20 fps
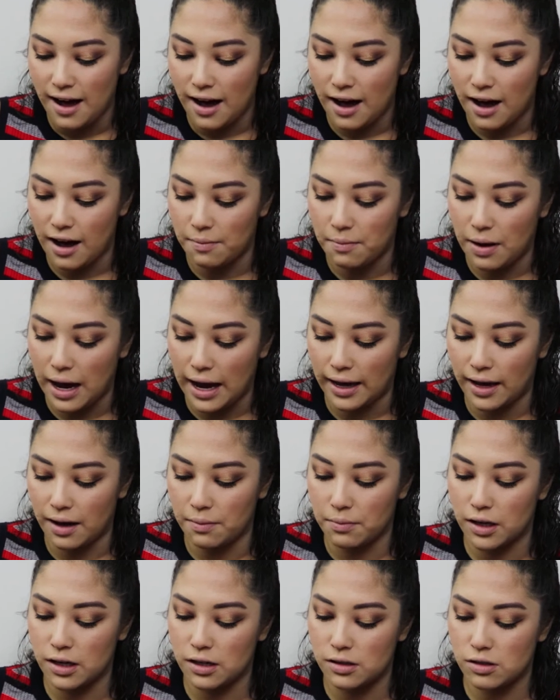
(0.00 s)
I
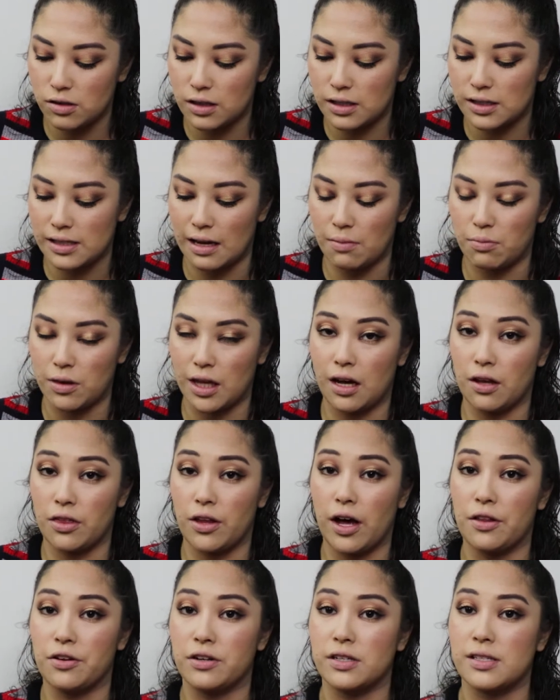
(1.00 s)
am going to do the same thing on
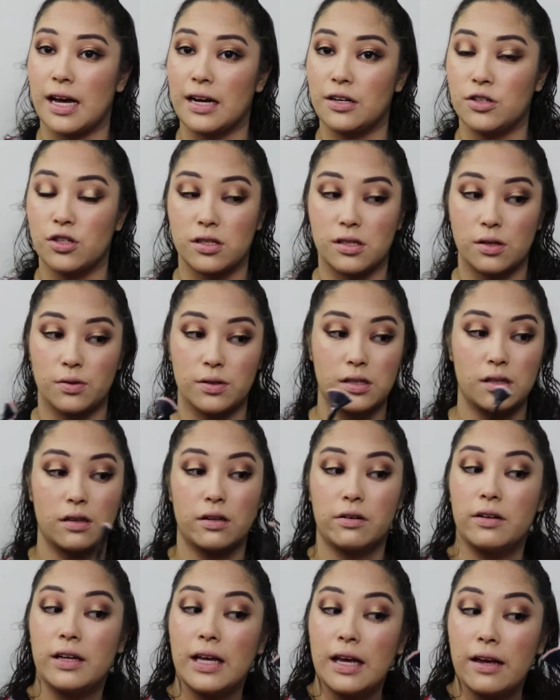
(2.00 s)
the other side just so it's a
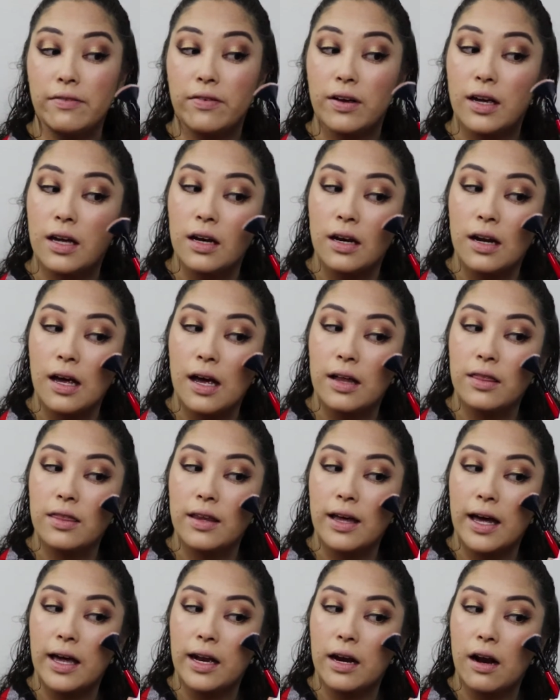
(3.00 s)
little even, and
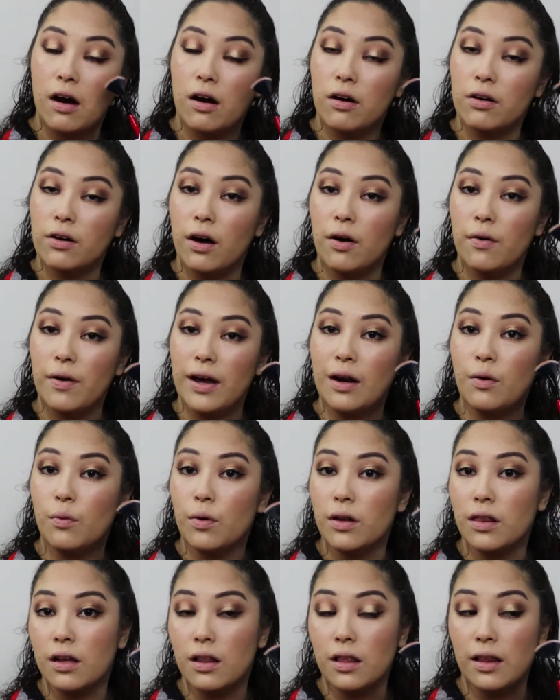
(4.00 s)
then I'll go in
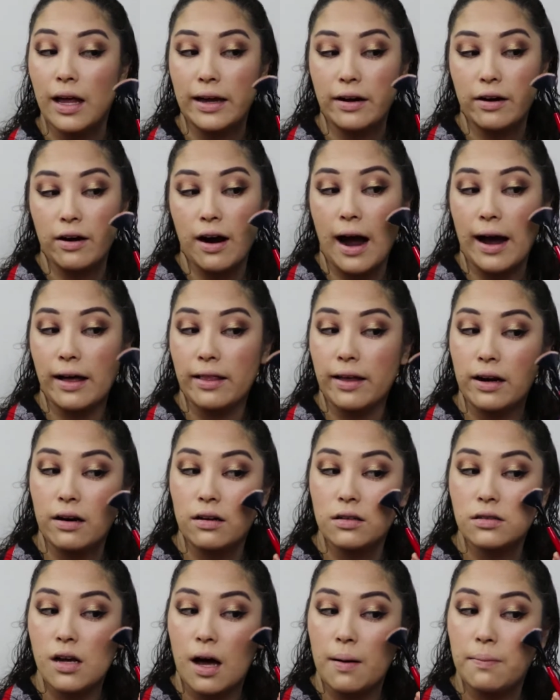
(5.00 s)
with a lighter highlight
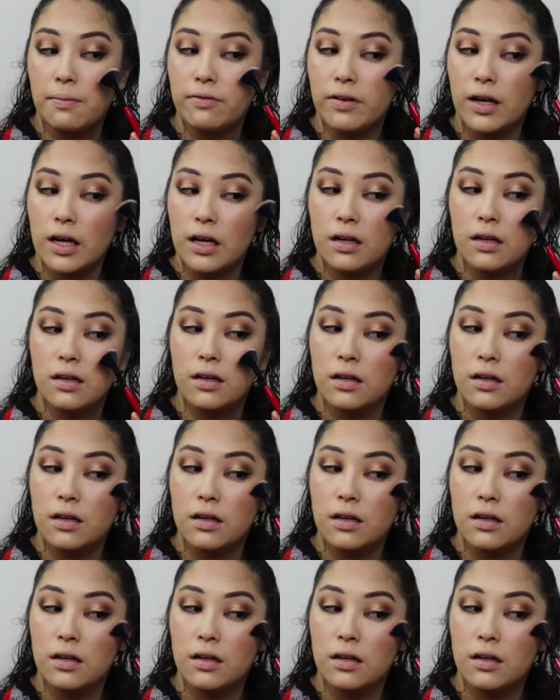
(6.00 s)
on top of it.